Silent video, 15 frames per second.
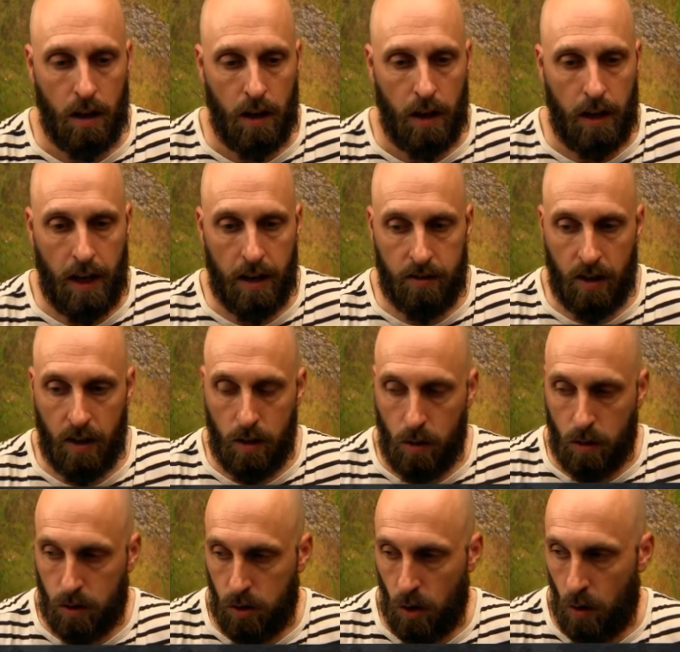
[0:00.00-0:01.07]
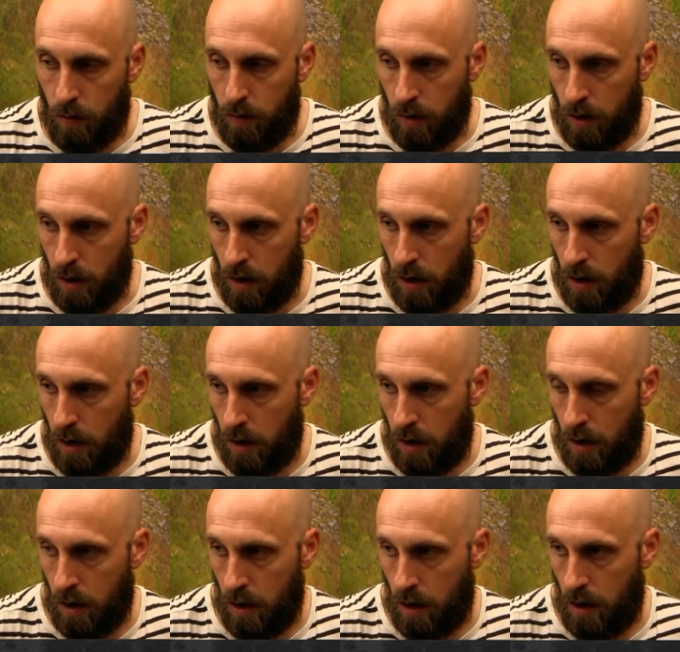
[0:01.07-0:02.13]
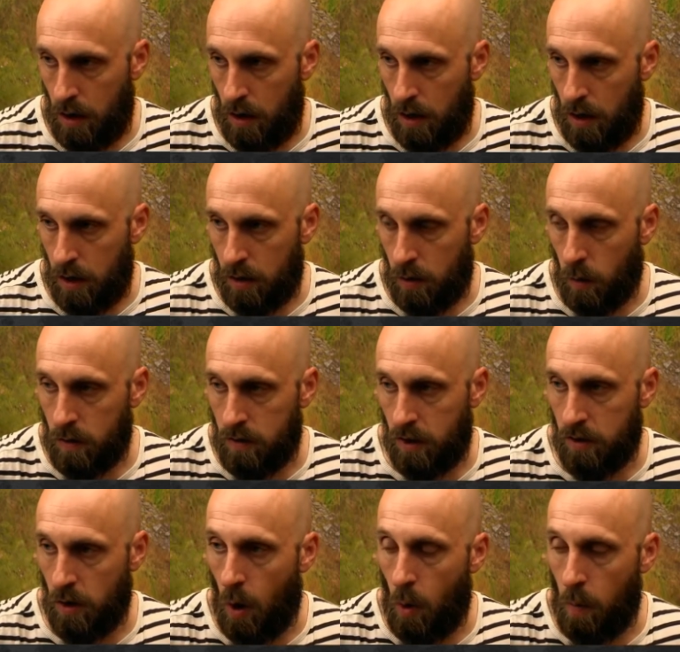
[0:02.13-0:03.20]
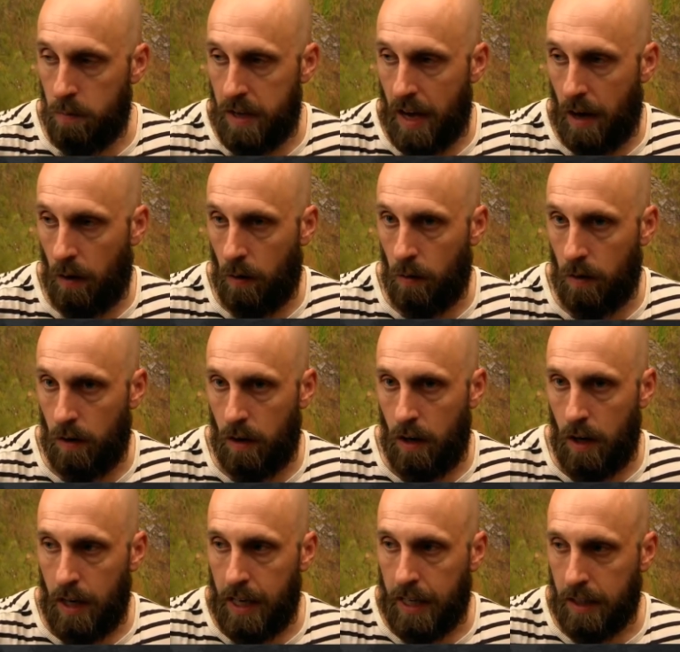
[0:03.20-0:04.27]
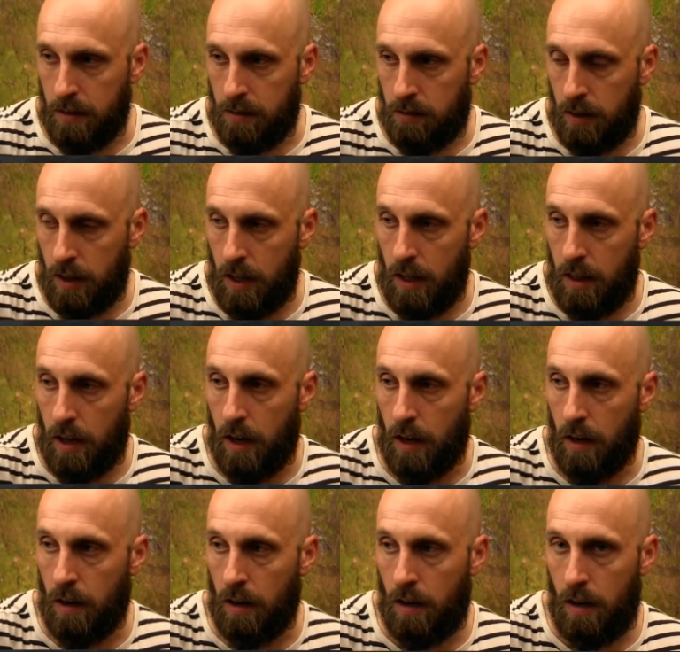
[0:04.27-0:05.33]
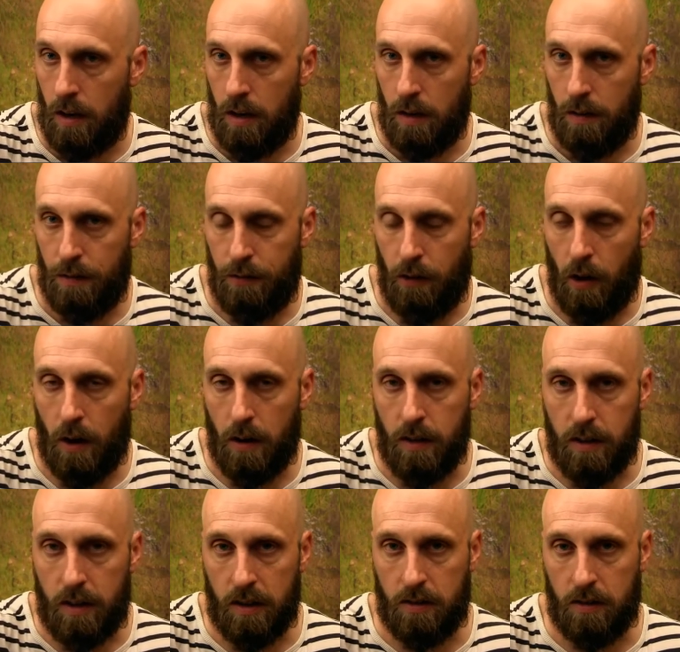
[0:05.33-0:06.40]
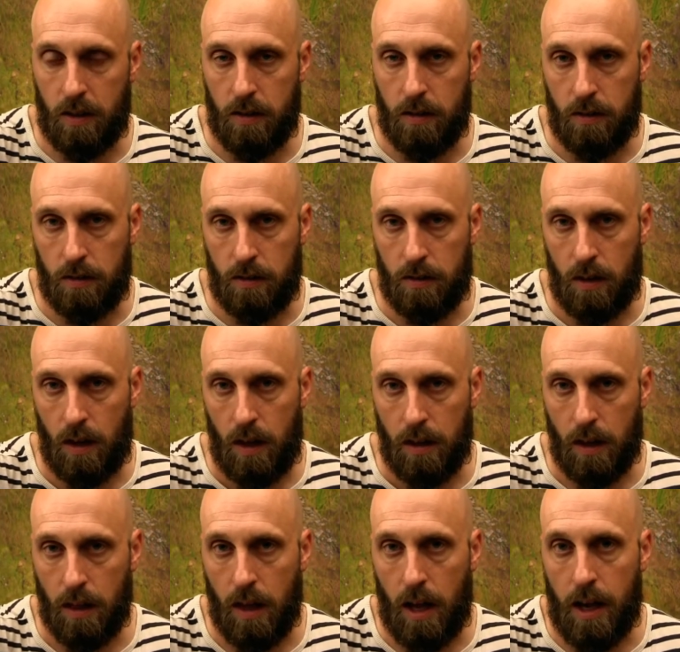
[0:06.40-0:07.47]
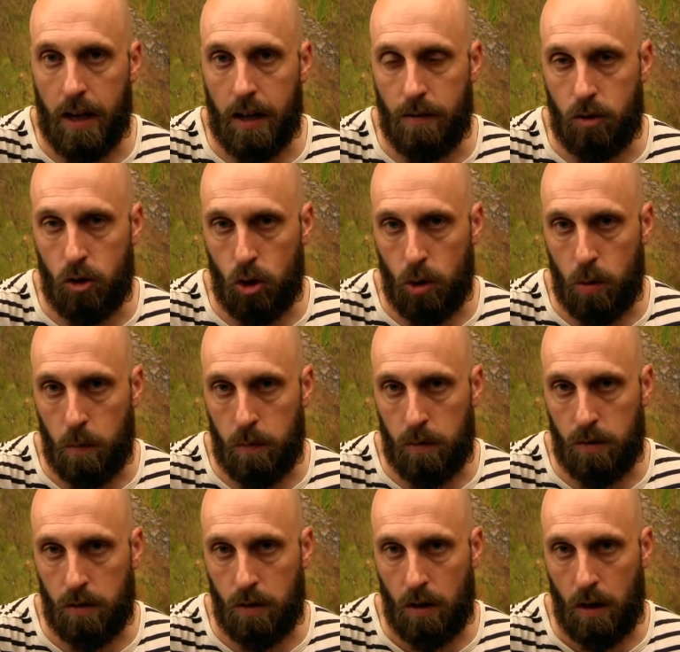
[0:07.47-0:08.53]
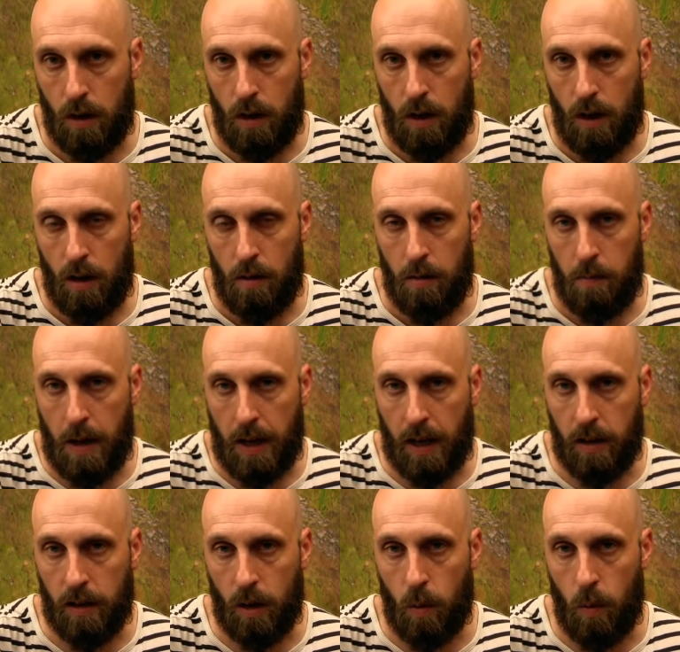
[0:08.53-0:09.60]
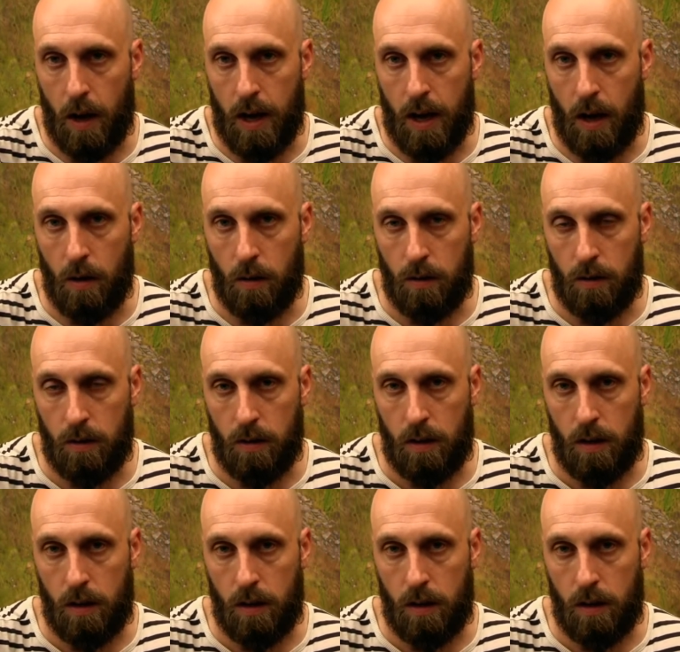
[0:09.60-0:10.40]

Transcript: And as he looks over towards his hometown, he can see there, far in the distance, the line of troops making their way out.